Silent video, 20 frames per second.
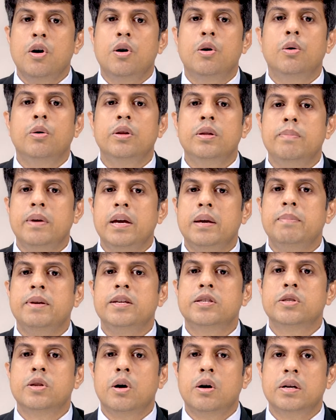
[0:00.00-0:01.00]
or the
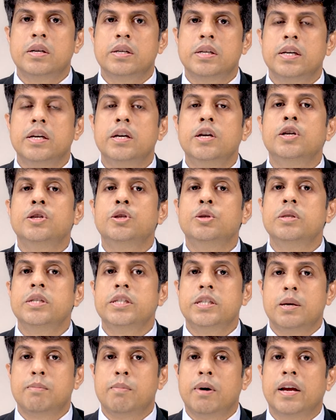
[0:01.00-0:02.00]
baby's doctor to
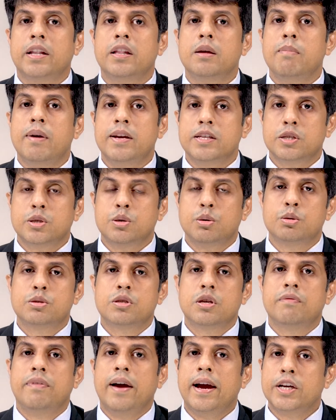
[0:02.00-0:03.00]
determine the best course
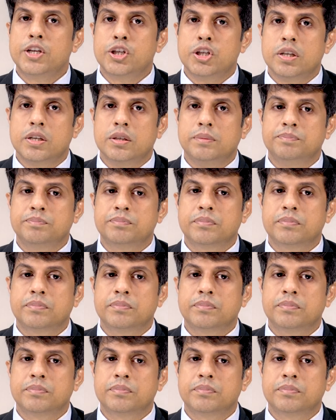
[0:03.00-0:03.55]
of action.